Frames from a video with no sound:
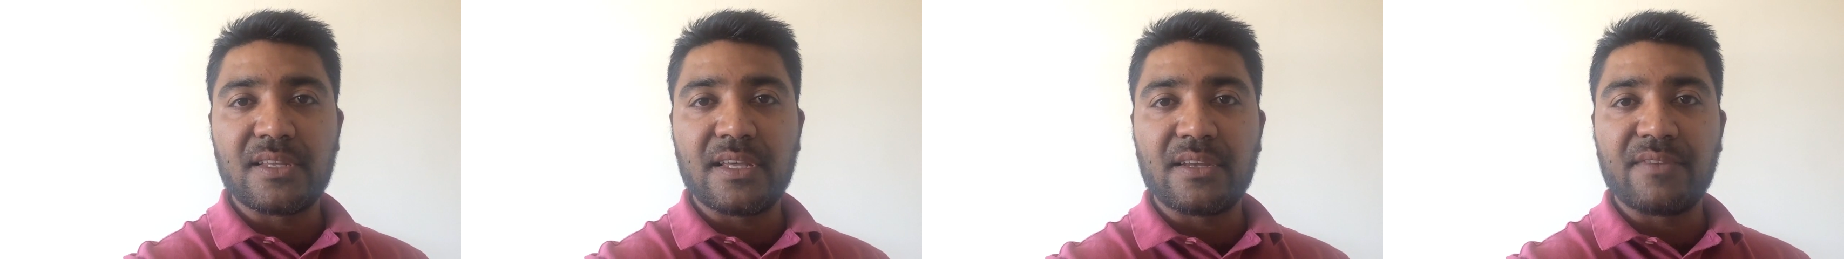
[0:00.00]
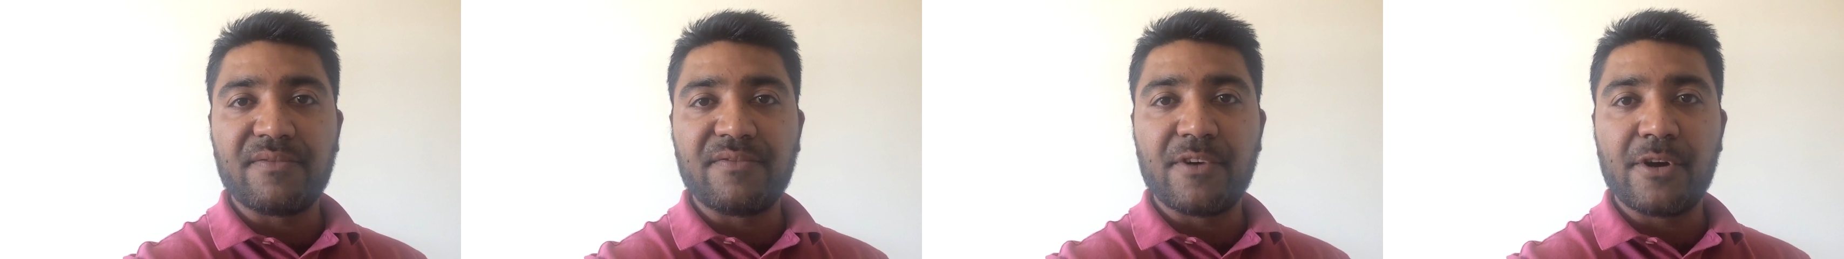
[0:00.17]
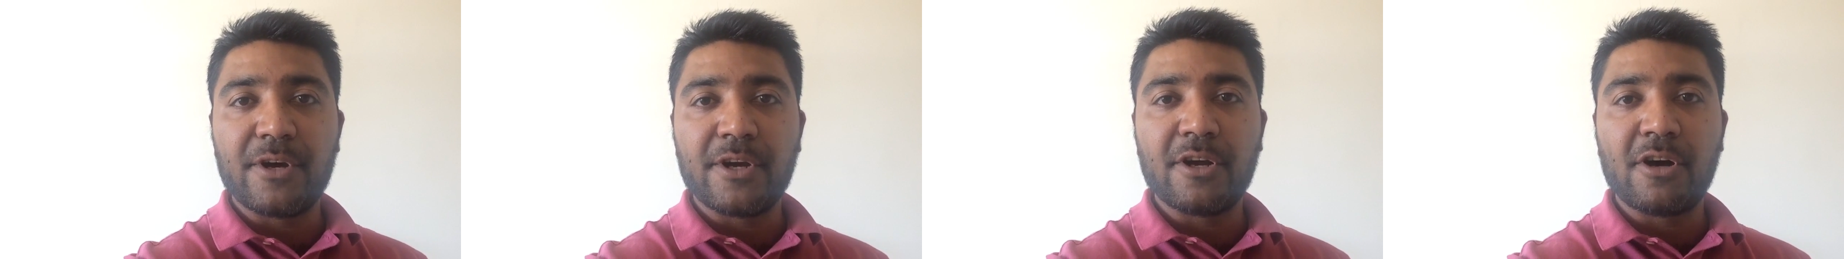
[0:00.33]

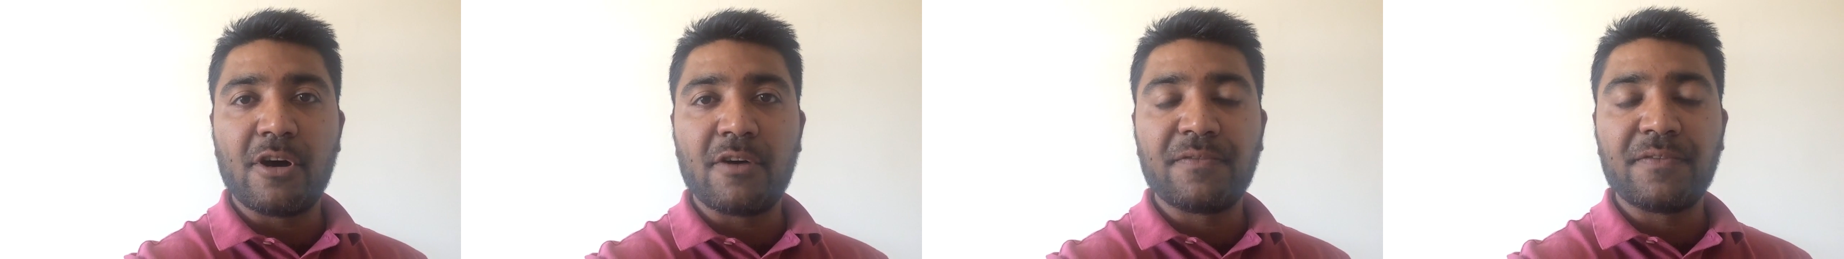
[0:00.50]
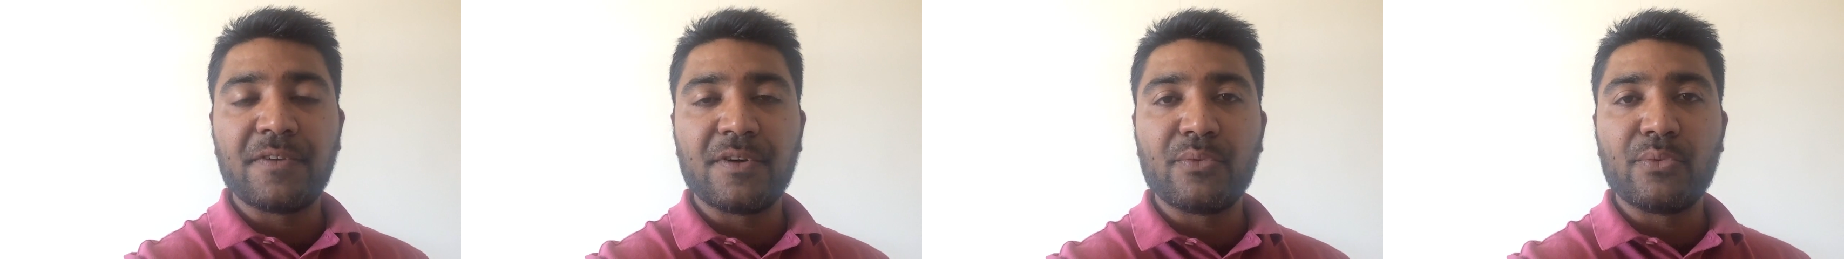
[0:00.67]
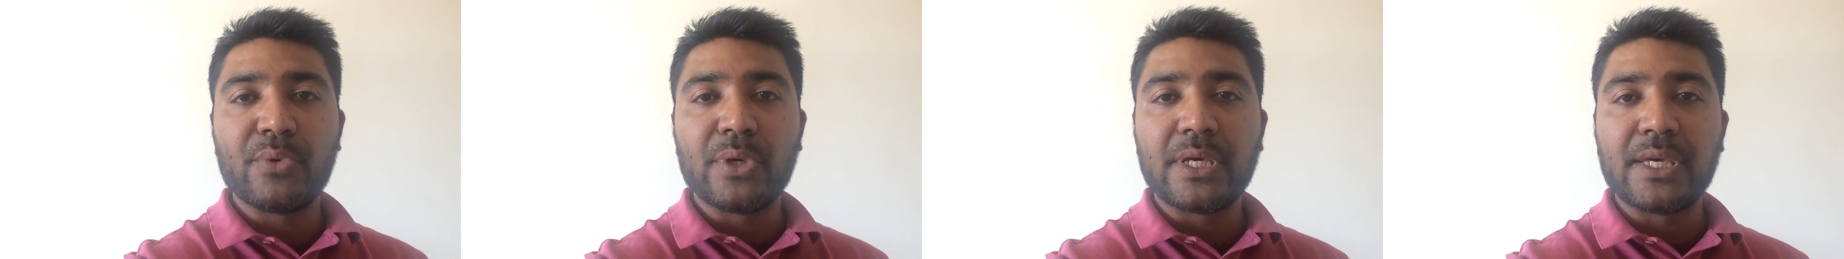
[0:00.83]
that very
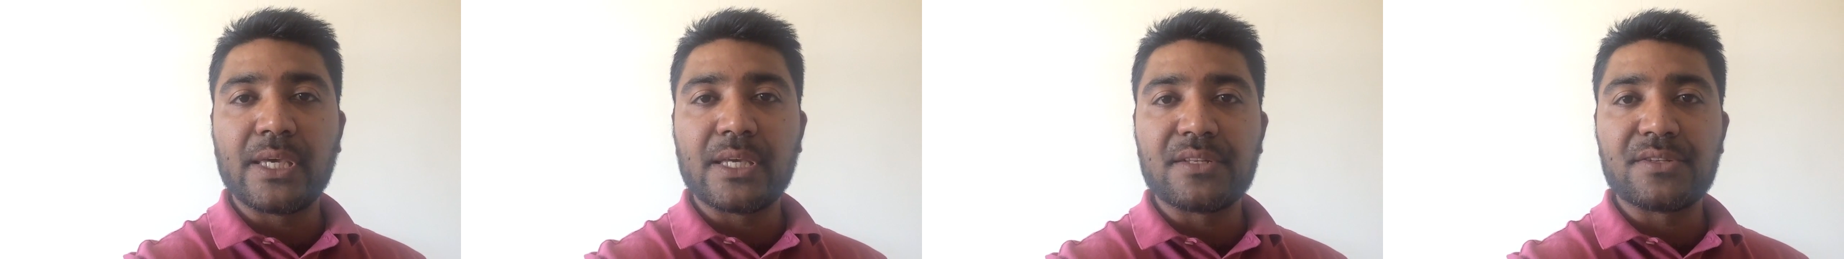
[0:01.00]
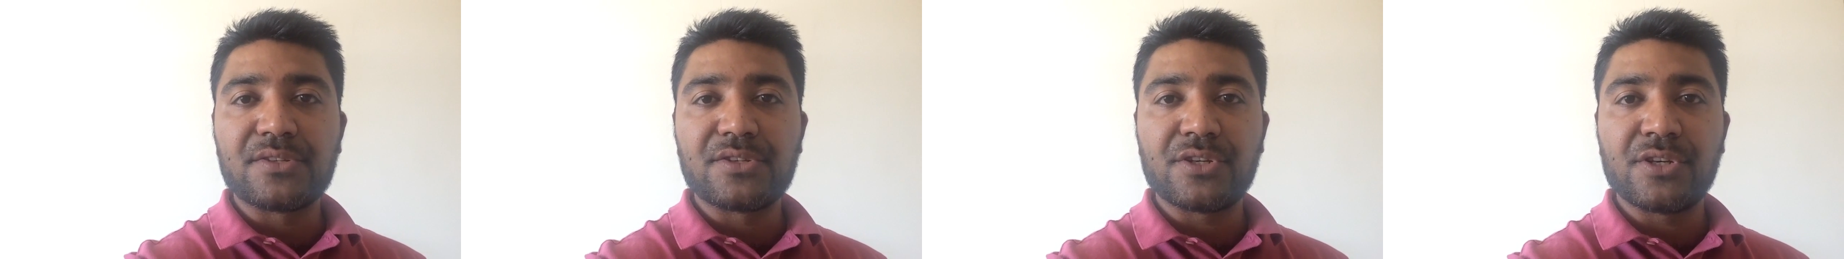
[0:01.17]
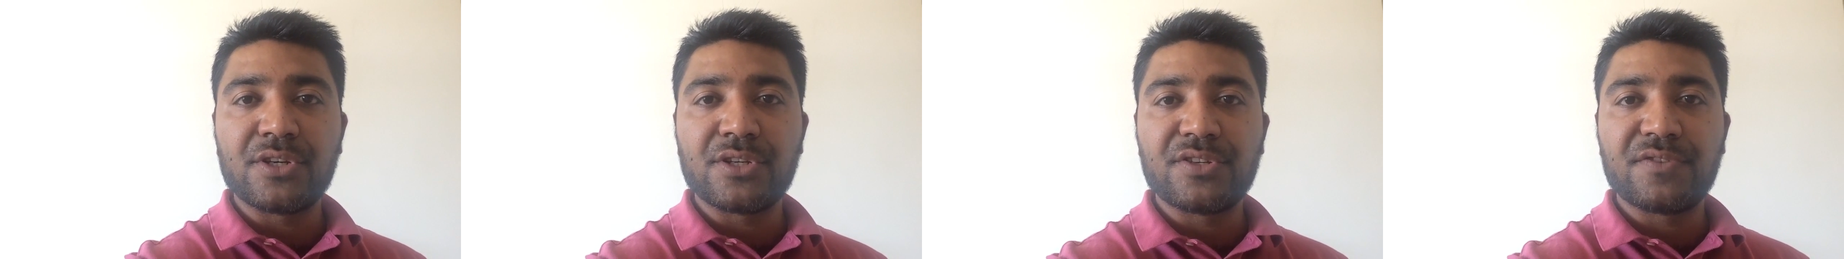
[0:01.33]
often we can
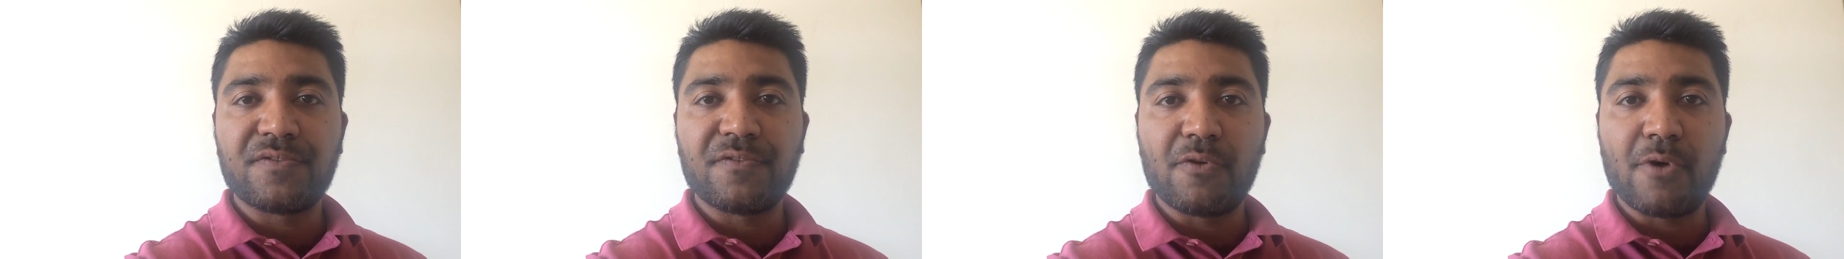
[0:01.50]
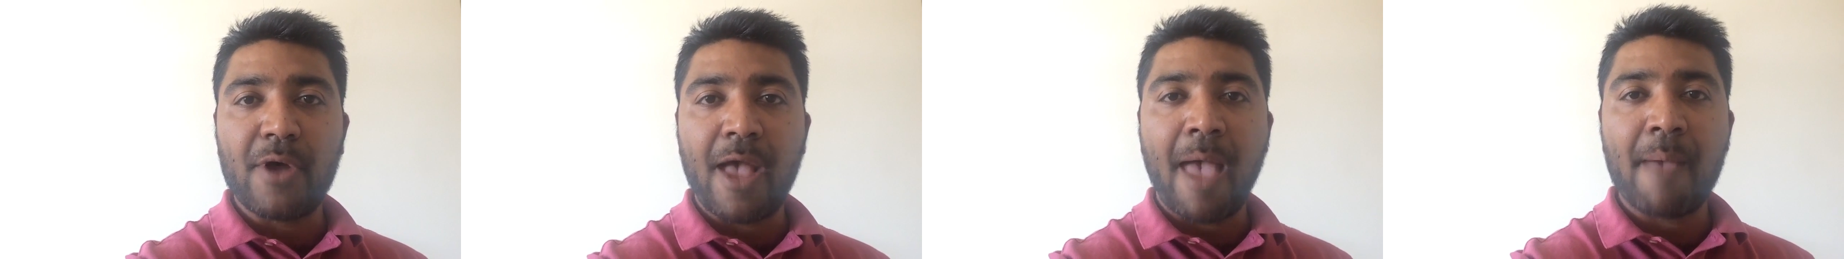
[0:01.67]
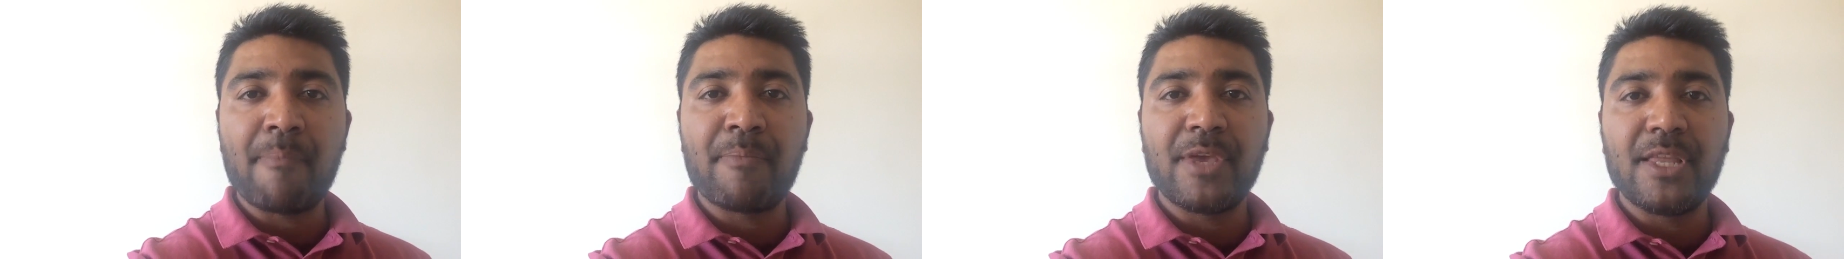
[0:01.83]
search
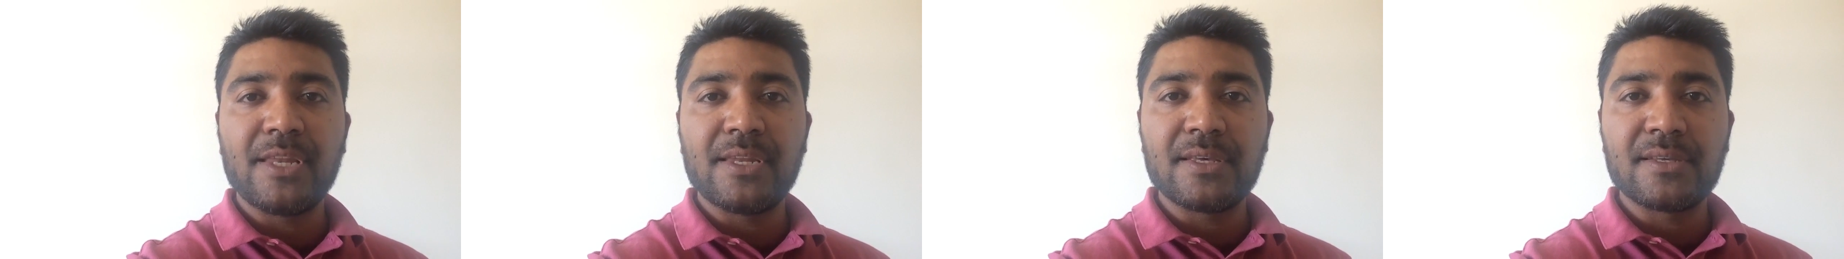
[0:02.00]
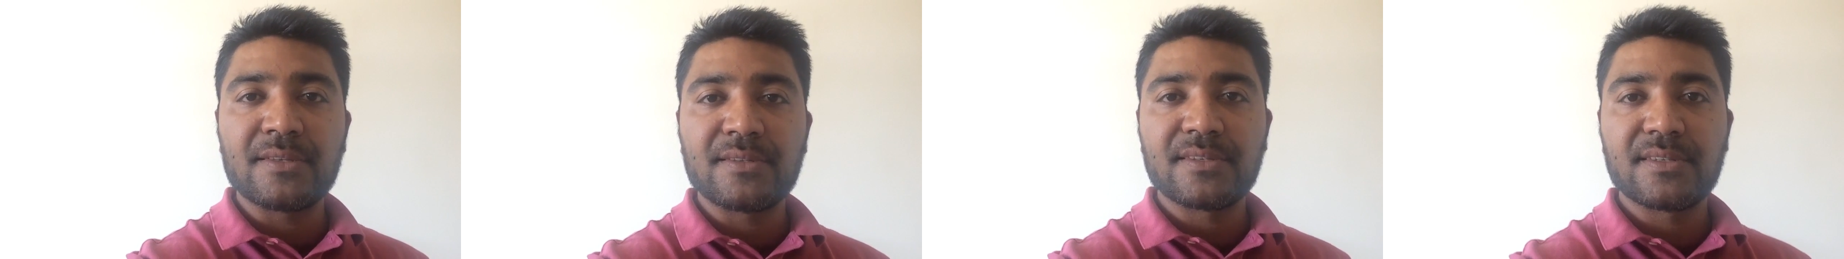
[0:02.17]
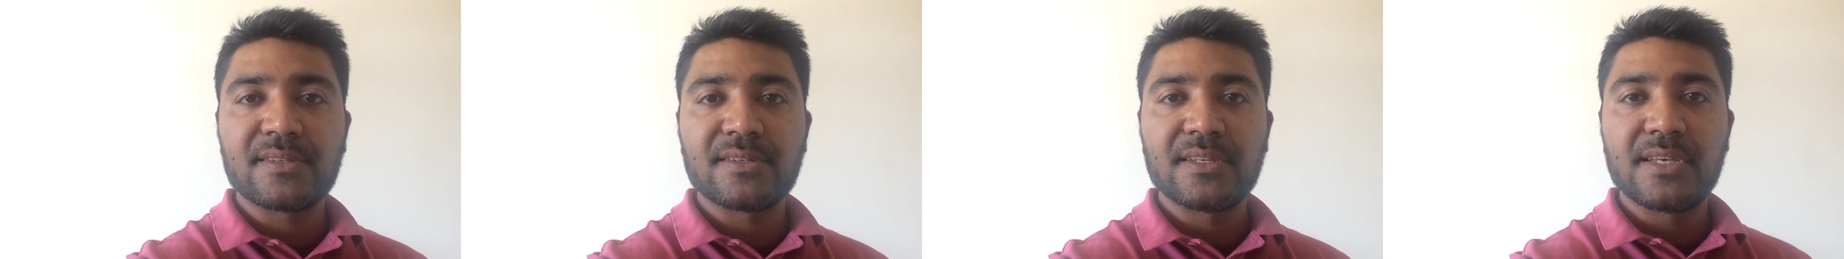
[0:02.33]
for
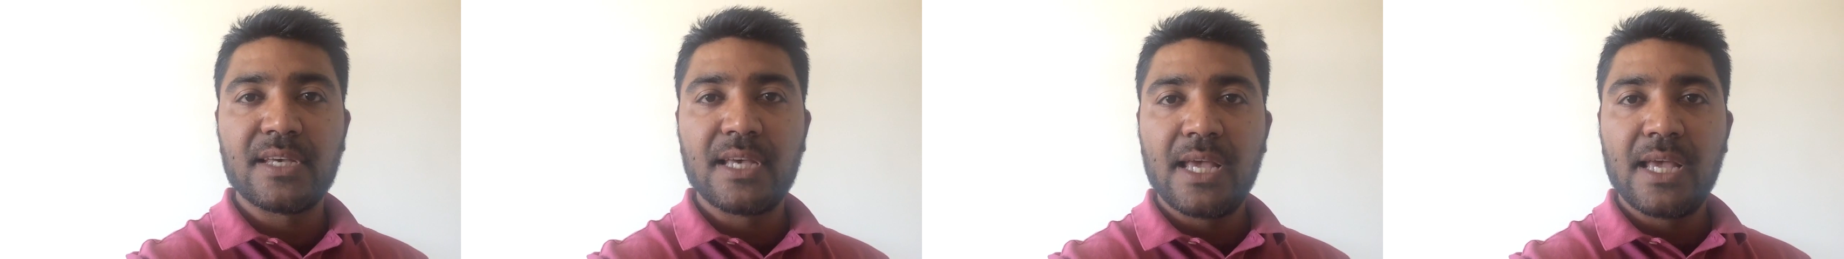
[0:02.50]
happiness